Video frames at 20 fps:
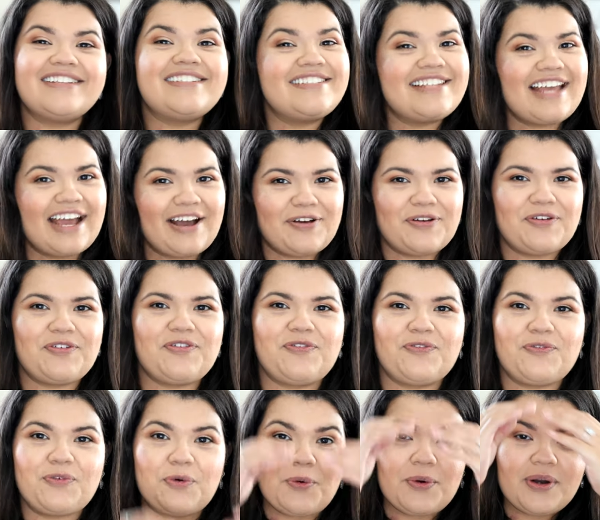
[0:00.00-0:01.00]
Now,
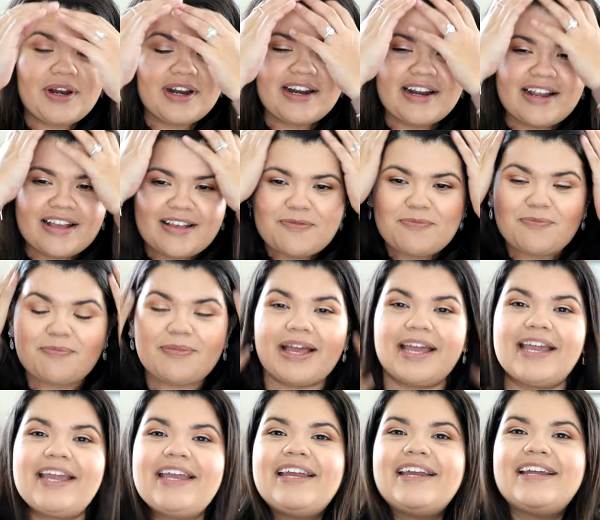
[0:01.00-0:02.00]
for
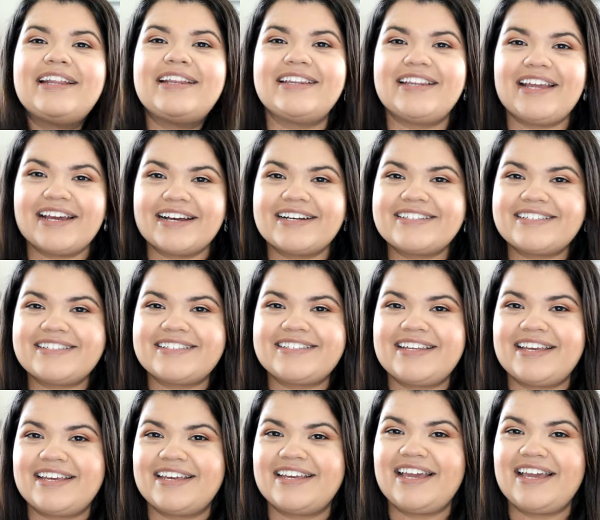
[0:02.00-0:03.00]
my next